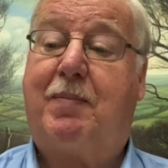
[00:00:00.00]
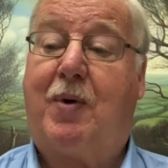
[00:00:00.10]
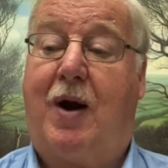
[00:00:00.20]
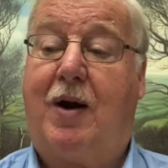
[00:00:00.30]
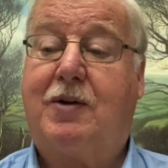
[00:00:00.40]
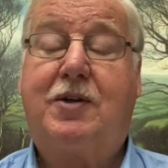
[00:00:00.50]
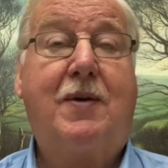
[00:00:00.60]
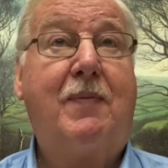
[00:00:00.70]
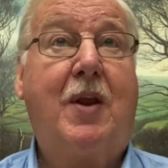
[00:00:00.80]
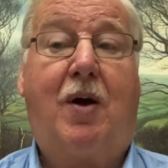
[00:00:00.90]
prayers
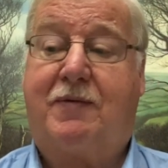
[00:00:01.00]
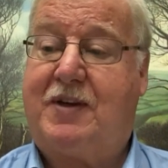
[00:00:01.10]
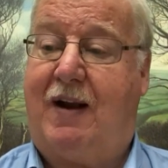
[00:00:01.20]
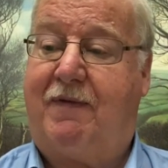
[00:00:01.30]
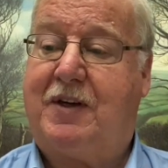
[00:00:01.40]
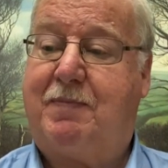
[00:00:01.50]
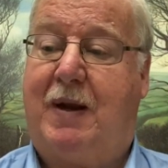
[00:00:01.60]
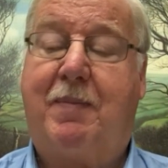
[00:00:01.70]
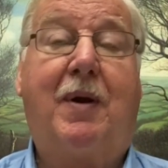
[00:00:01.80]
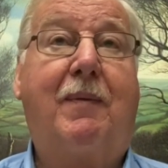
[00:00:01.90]
of selfish
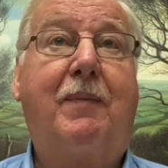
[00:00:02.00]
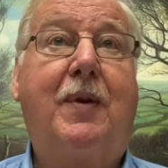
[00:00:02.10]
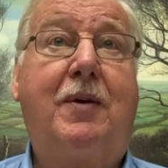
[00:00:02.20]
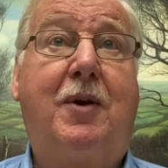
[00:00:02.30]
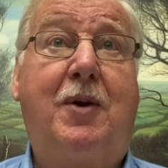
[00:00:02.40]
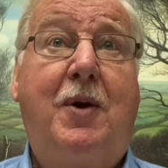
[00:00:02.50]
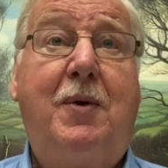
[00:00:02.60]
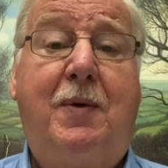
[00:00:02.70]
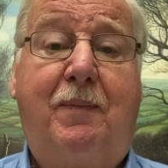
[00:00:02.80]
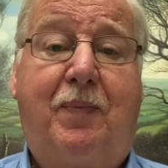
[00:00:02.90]
people. Do
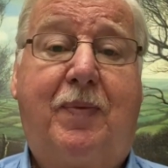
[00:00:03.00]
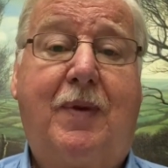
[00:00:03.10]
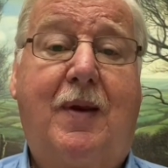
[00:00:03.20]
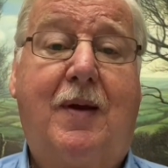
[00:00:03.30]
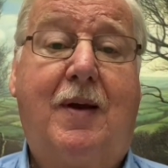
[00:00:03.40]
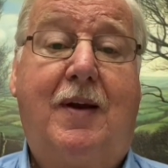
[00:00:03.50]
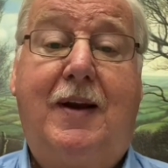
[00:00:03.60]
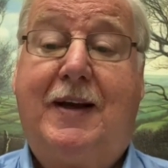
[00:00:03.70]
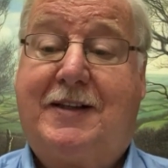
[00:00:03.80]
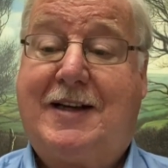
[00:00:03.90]
you?
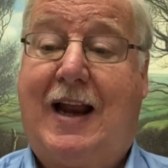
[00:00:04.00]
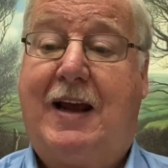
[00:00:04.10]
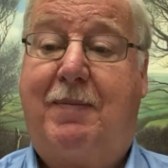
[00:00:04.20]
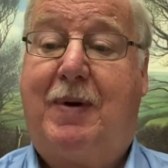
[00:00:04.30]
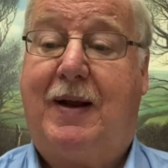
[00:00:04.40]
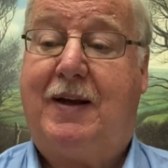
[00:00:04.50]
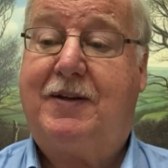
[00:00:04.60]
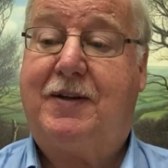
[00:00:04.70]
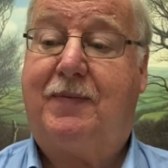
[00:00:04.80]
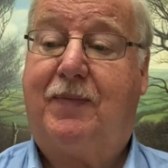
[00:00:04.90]
Next slide,
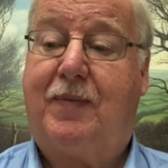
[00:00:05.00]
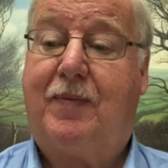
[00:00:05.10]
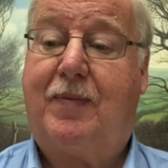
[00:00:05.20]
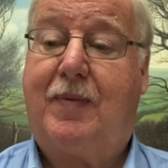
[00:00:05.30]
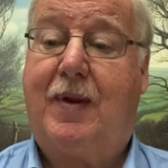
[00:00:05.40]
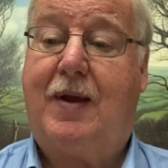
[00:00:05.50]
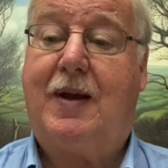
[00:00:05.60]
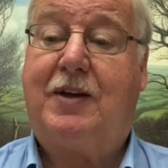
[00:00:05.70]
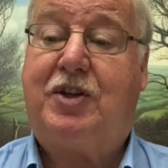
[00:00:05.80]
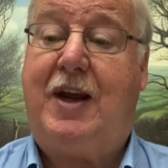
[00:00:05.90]
please.
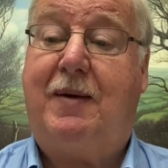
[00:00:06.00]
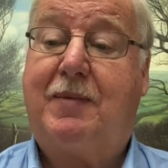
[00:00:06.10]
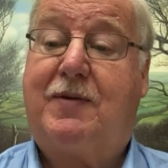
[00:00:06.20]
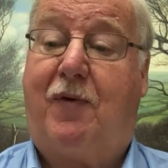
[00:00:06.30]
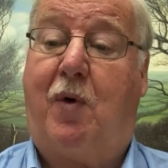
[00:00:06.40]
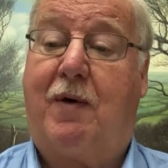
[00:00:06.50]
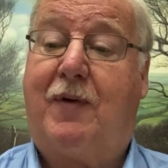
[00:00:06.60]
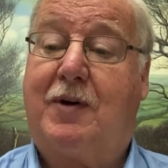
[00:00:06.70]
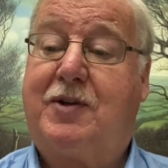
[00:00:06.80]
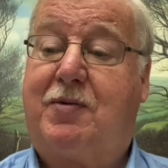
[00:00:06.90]
James 4,
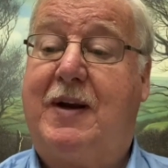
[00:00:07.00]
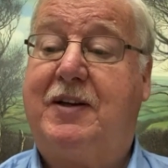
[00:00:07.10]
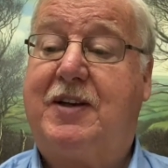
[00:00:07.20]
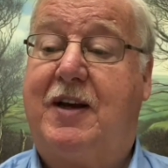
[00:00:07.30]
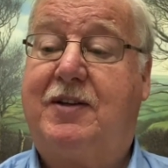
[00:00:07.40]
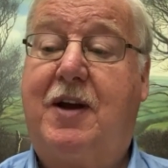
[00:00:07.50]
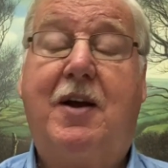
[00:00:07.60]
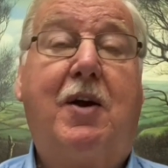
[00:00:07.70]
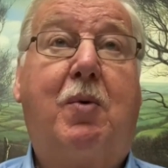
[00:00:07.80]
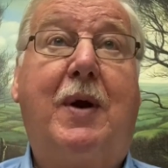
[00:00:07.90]
verse 3 says,
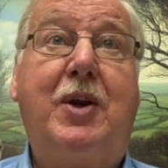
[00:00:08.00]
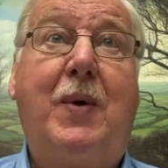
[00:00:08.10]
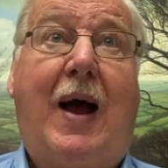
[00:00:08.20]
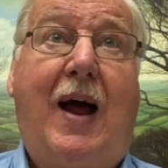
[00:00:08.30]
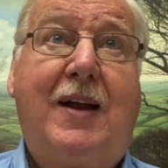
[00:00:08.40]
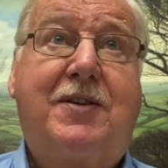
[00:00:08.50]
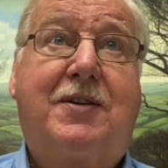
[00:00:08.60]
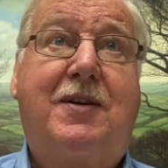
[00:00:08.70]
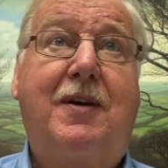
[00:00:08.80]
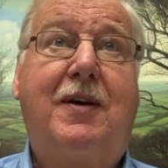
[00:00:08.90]
When you
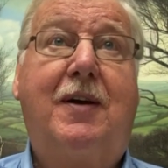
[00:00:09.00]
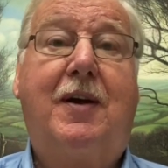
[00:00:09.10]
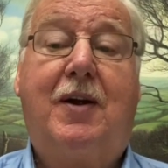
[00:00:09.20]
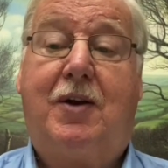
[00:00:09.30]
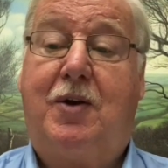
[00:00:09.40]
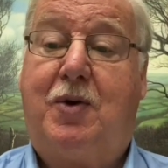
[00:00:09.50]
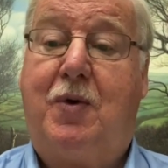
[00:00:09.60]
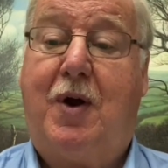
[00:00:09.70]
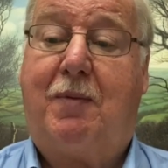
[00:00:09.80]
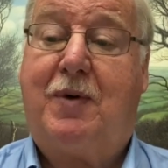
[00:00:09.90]
asked, you do
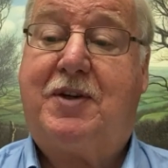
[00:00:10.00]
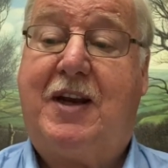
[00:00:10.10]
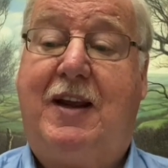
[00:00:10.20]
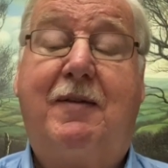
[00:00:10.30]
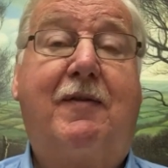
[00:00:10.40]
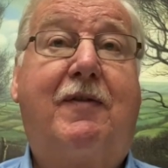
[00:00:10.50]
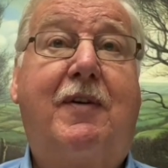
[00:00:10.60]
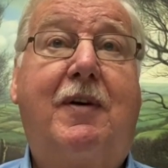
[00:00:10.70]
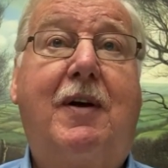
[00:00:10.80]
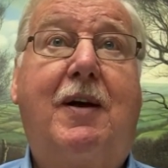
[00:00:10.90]
not receive,
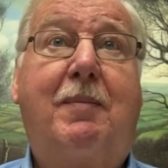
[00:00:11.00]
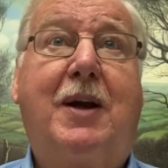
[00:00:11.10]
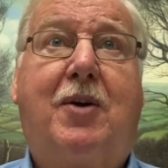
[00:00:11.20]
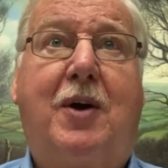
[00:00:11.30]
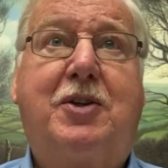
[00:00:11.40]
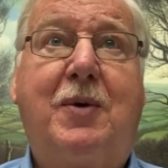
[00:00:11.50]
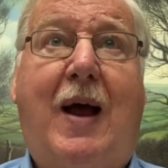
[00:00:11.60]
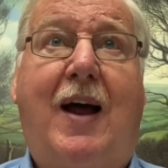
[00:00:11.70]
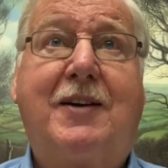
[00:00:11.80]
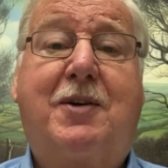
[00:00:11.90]
because you
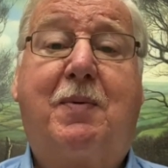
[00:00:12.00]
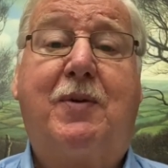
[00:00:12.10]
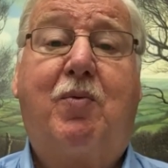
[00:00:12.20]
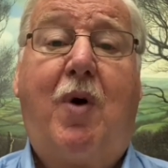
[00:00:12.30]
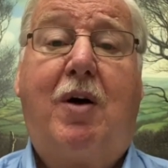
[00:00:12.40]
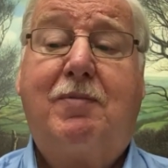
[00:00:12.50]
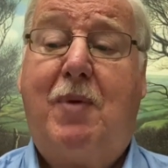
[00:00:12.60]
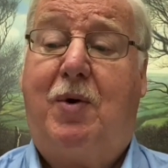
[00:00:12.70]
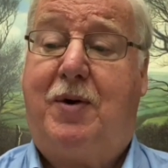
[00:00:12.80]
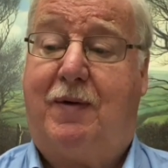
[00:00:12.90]
ask with wrong
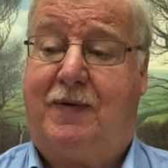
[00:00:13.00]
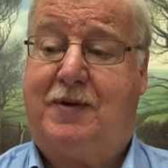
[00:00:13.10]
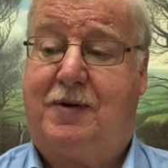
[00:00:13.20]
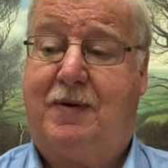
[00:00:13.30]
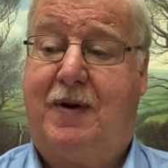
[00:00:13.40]
motives,